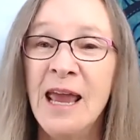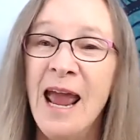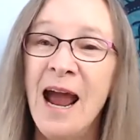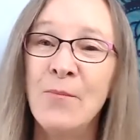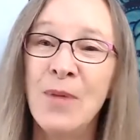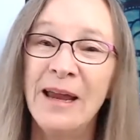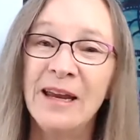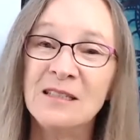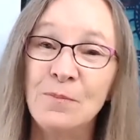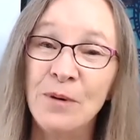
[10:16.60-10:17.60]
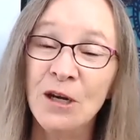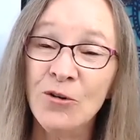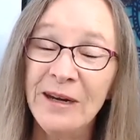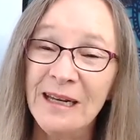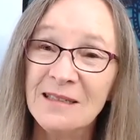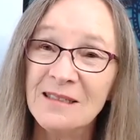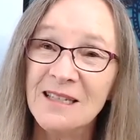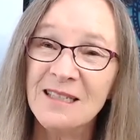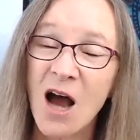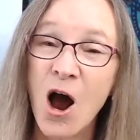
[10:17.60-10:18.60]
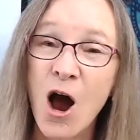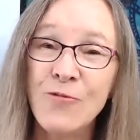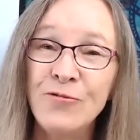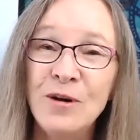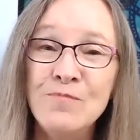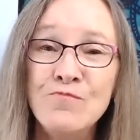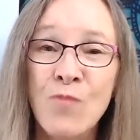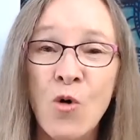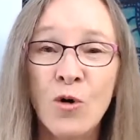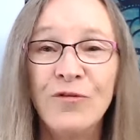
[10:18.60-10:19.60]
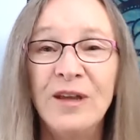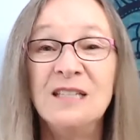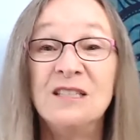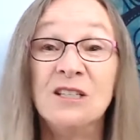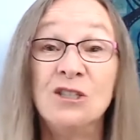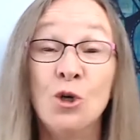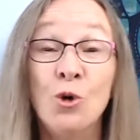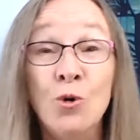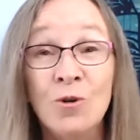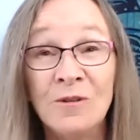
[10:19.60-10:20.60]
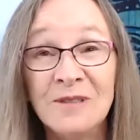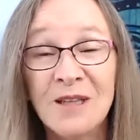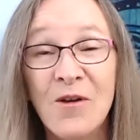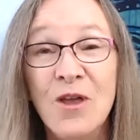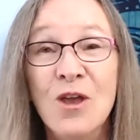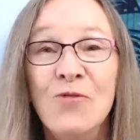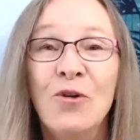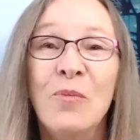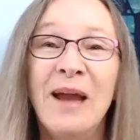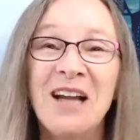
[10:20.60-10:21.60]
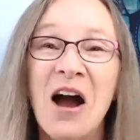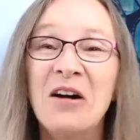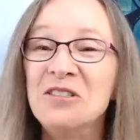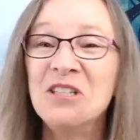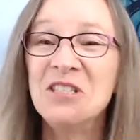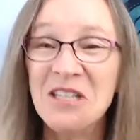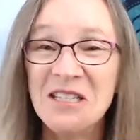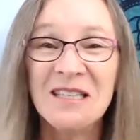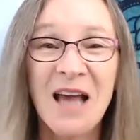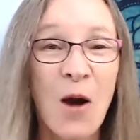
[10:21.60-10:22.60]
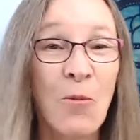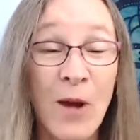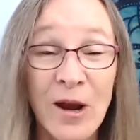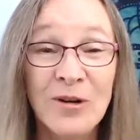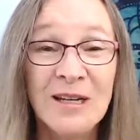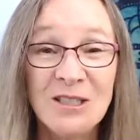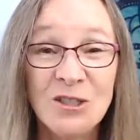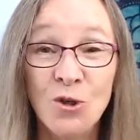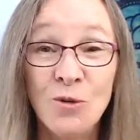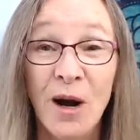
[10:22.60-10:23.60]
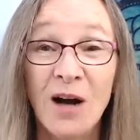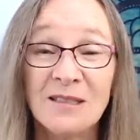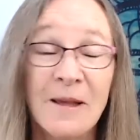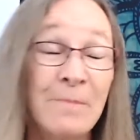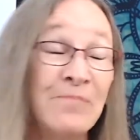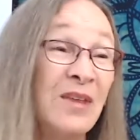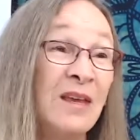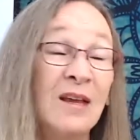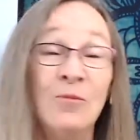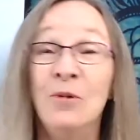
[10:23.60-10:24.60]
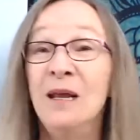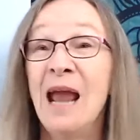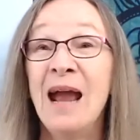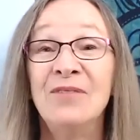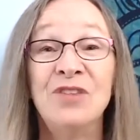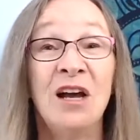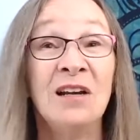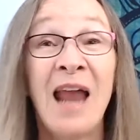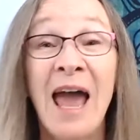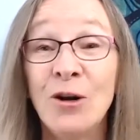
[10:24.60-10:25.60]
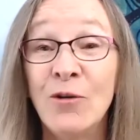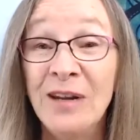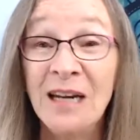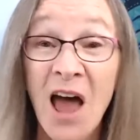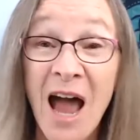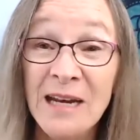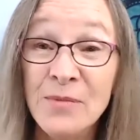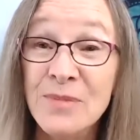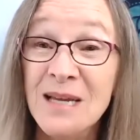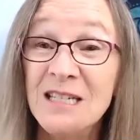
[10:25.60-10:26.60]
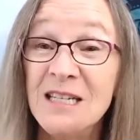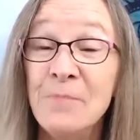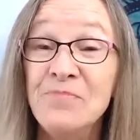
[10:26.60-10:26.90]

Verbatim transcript: how my experiences often morph into tools for my consciousness awareness toolbox. We have the ladder of enlightenment,